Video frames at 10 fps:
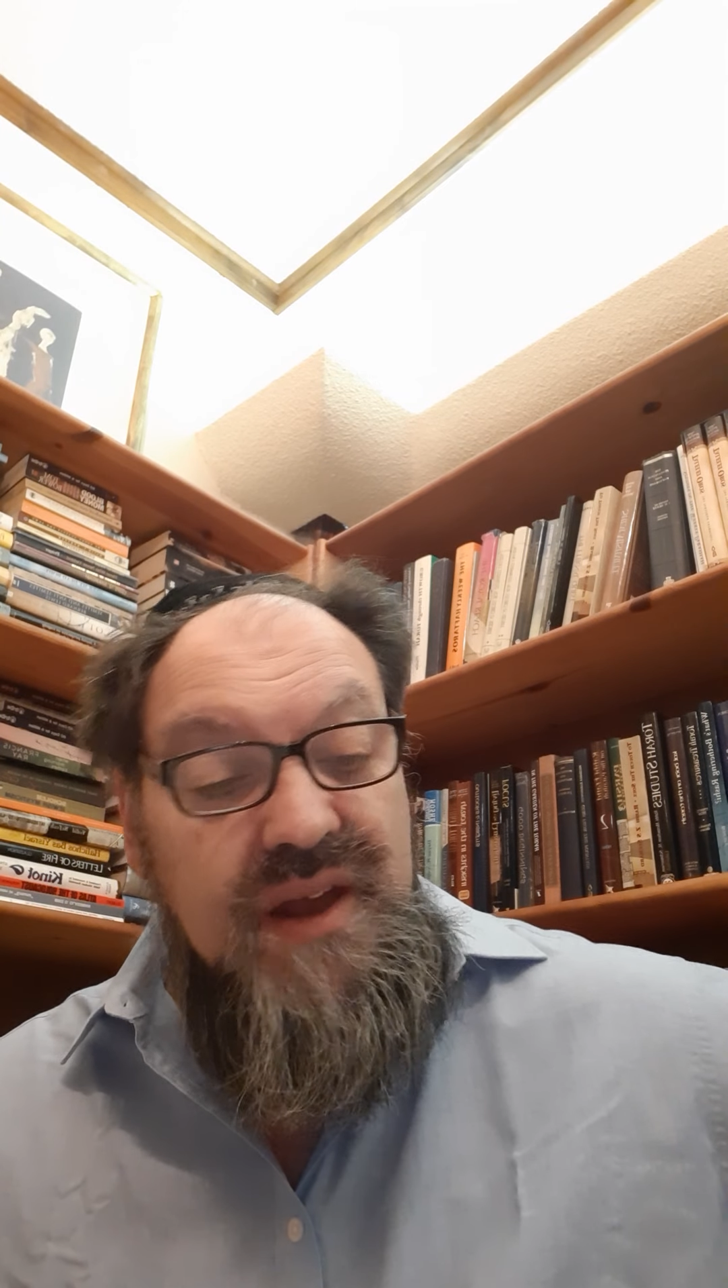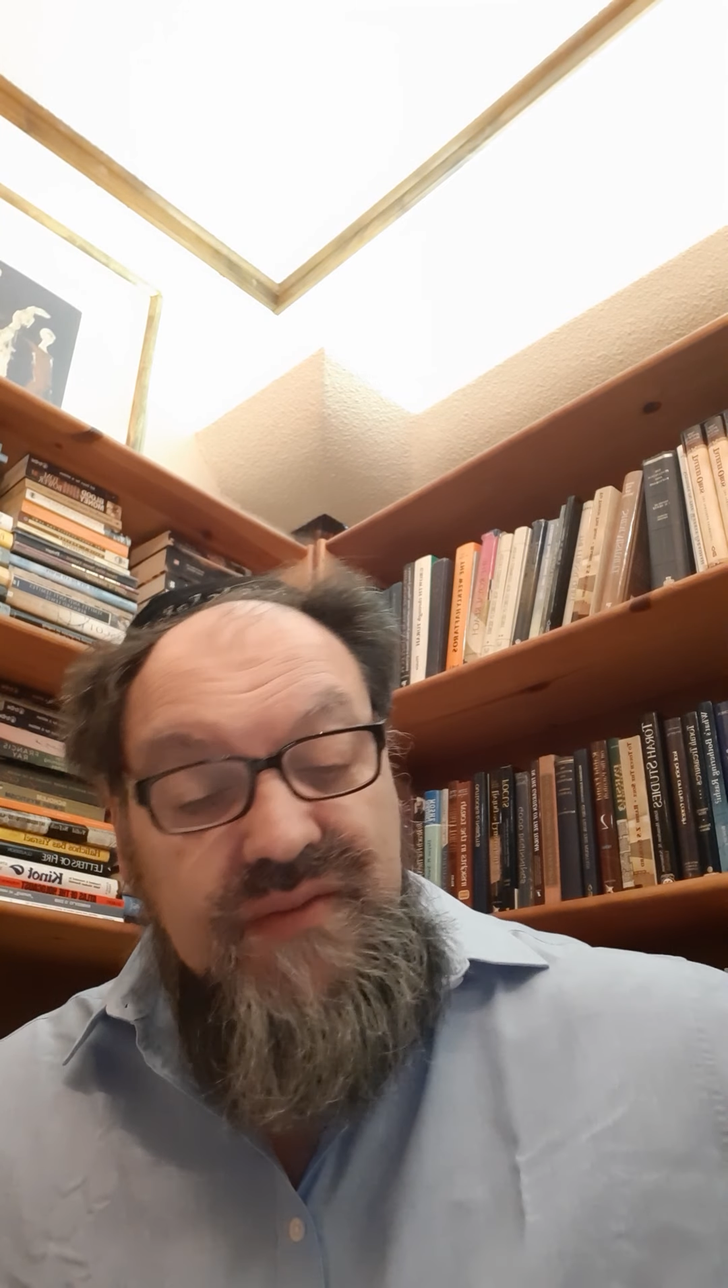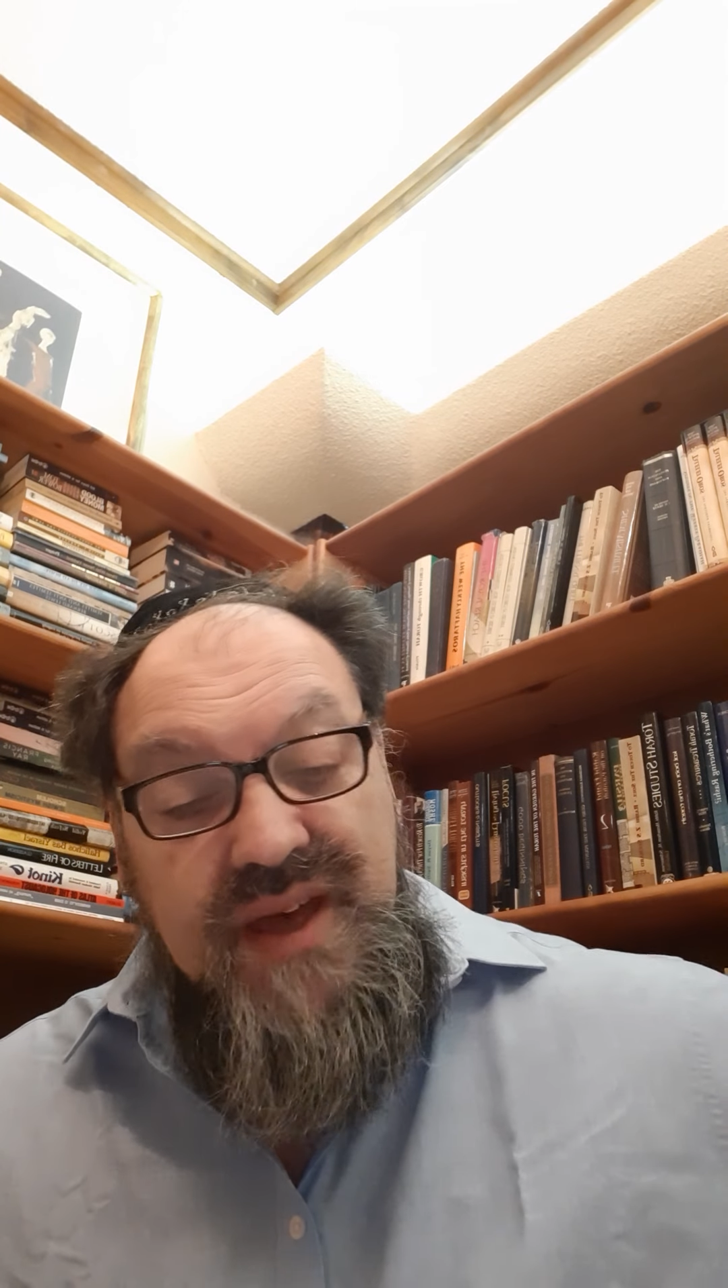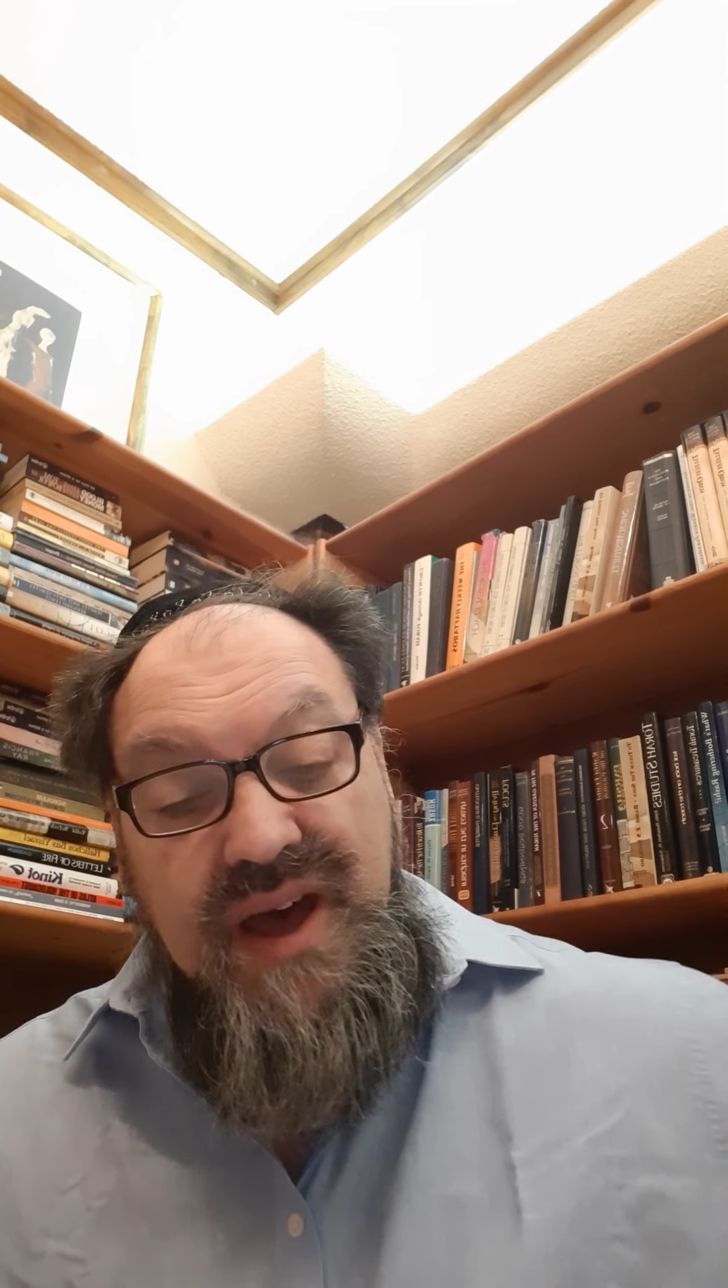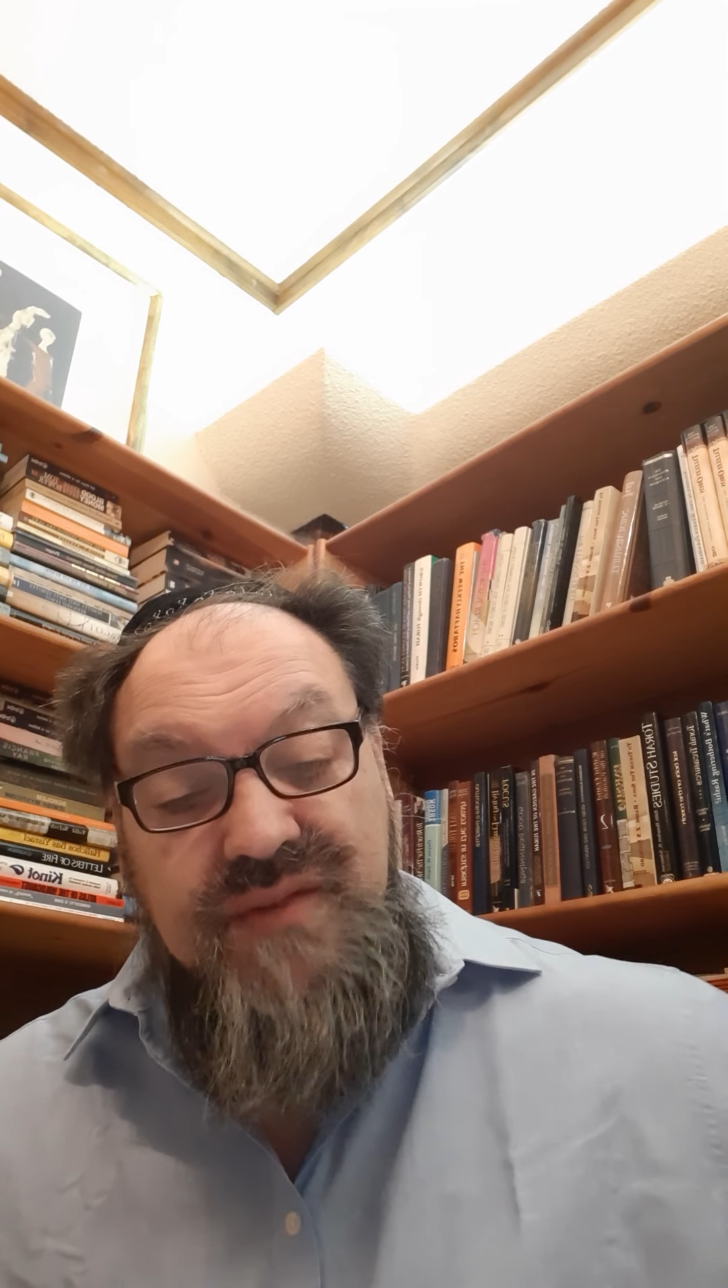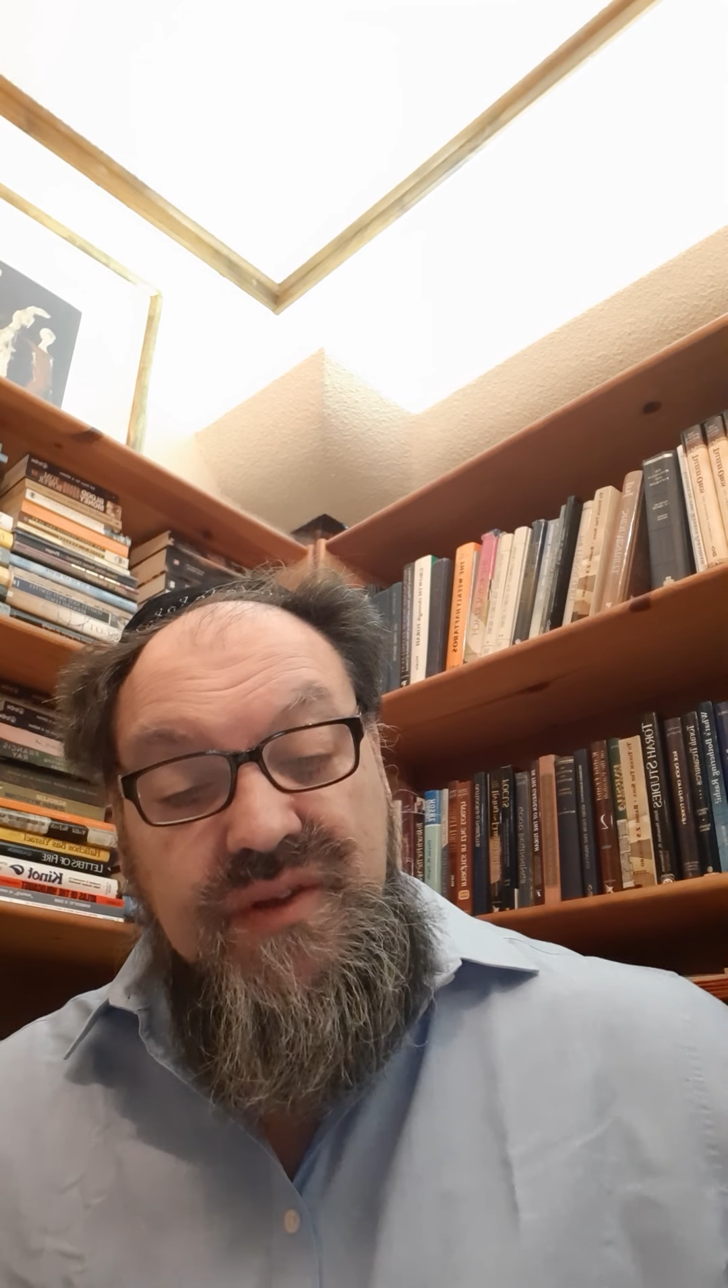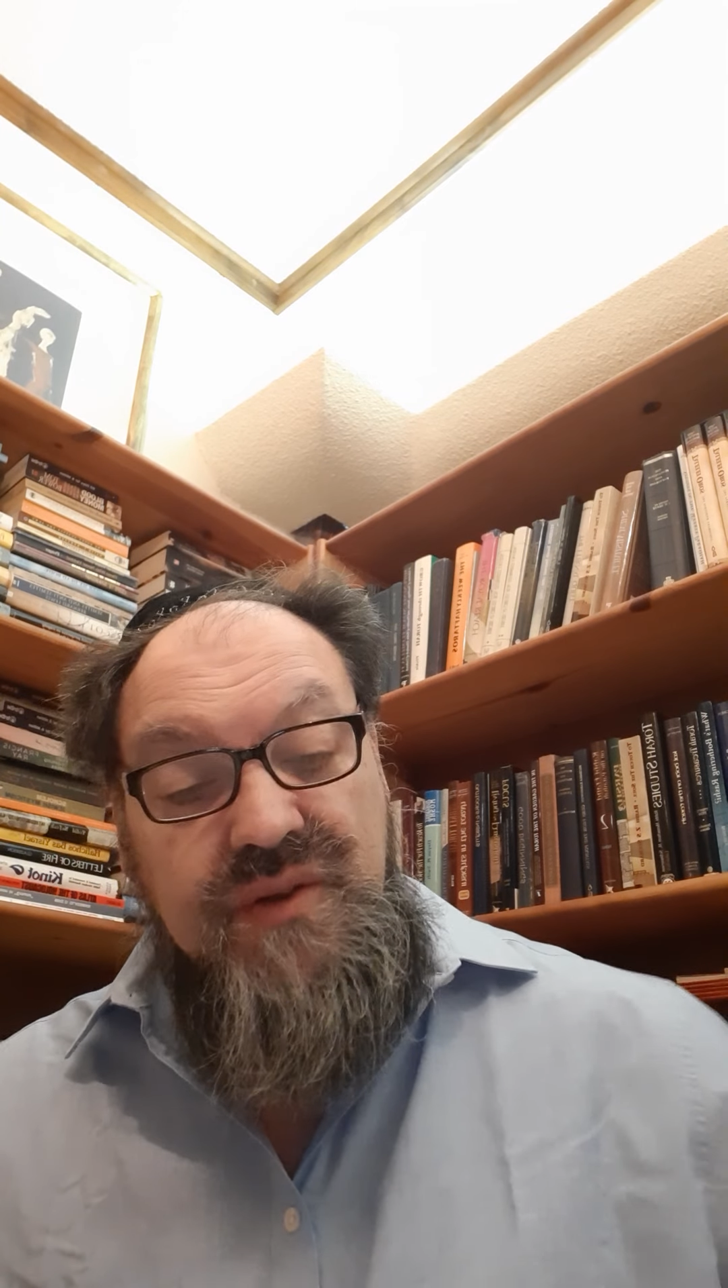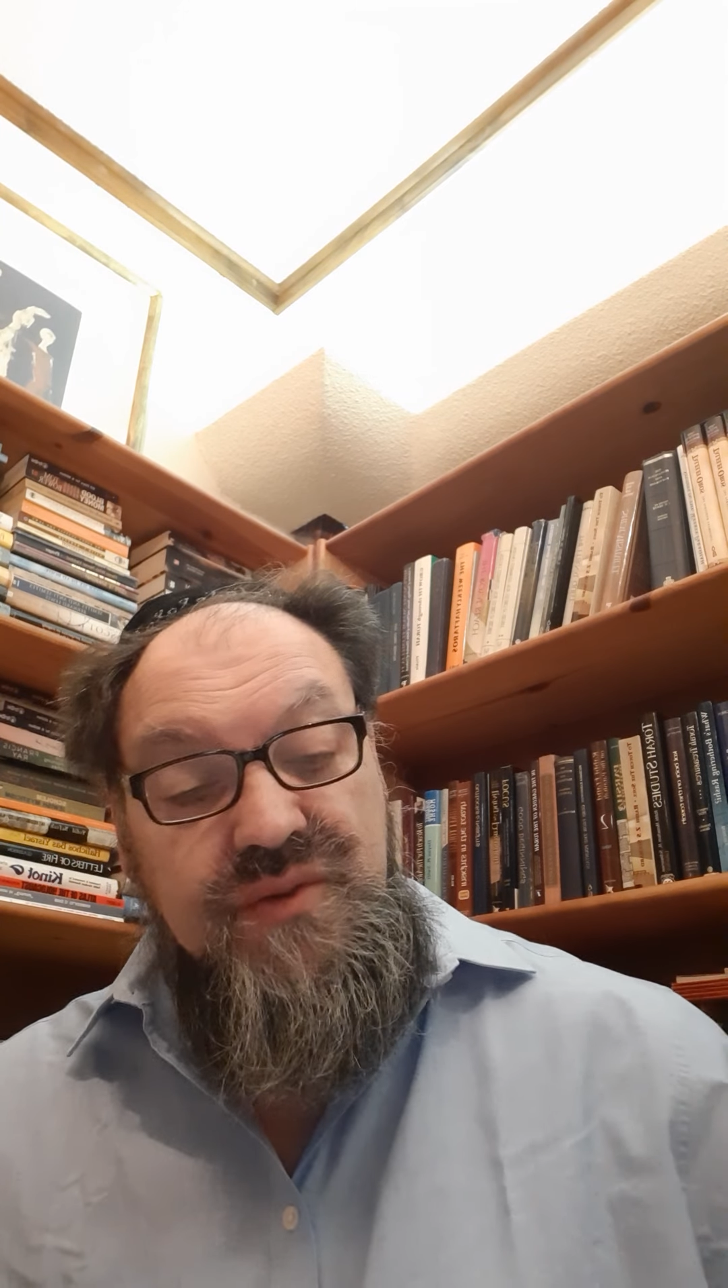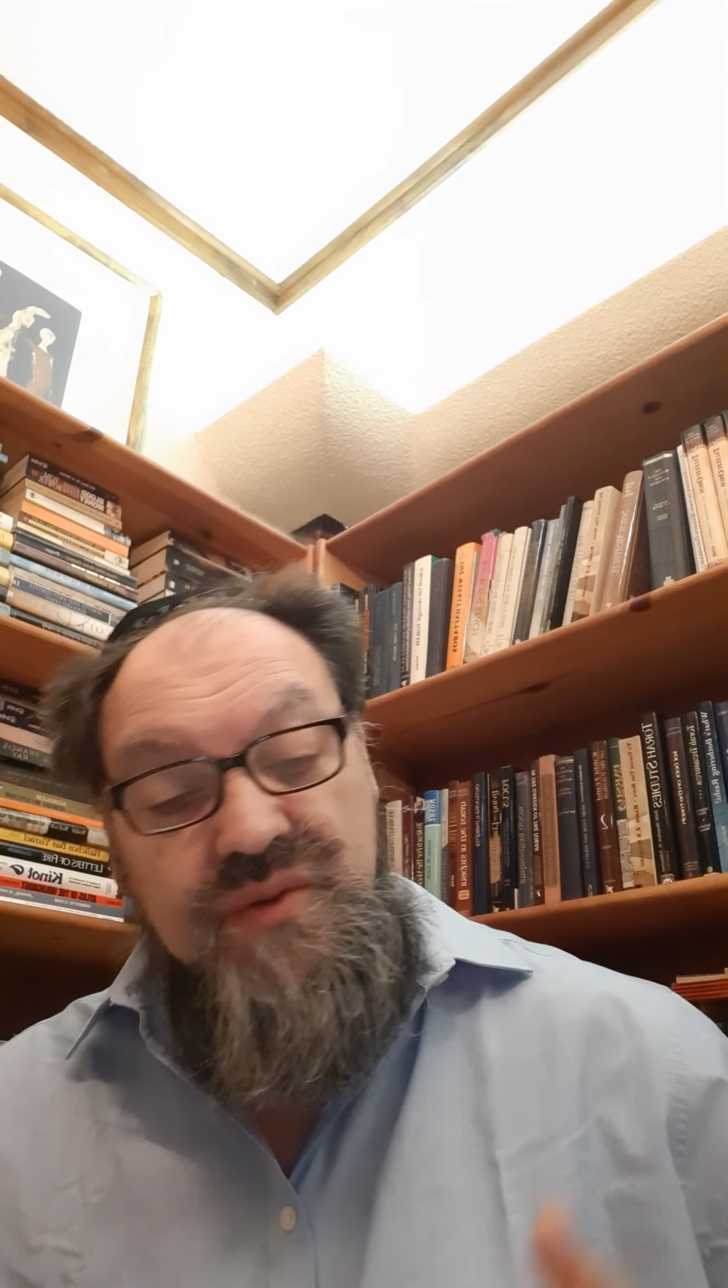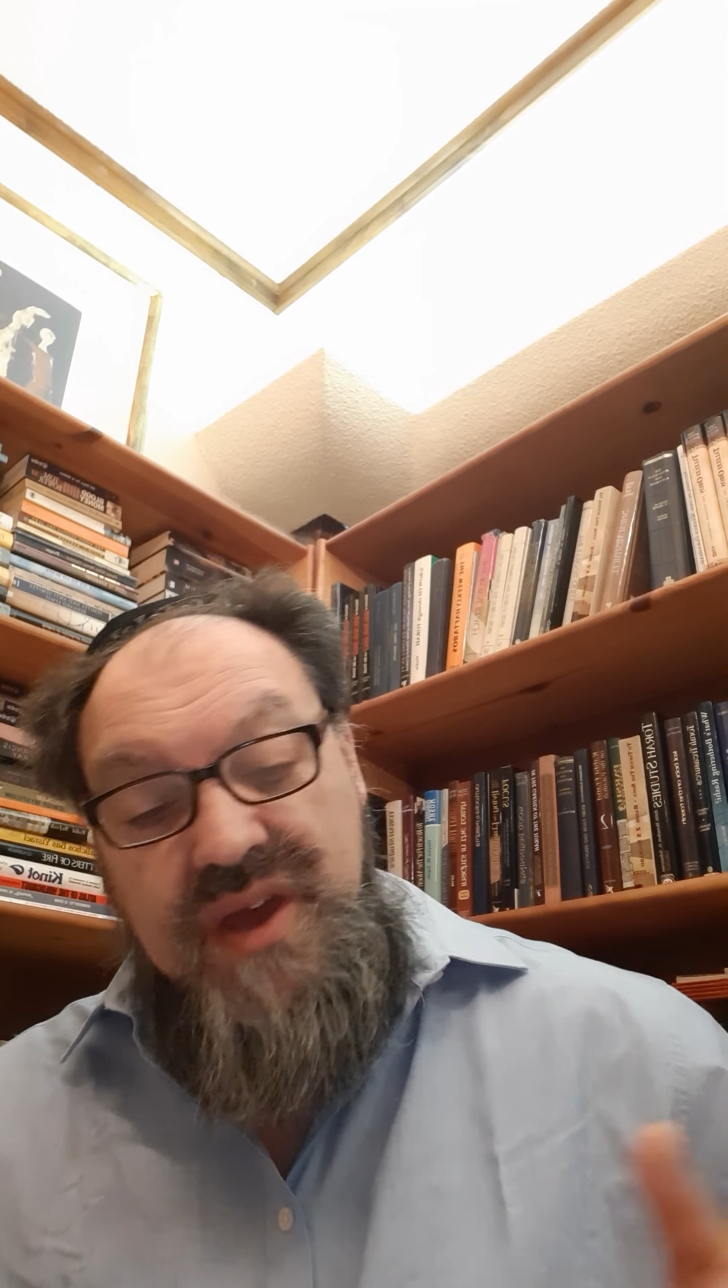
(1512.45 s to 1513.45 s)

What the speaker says: head of the household or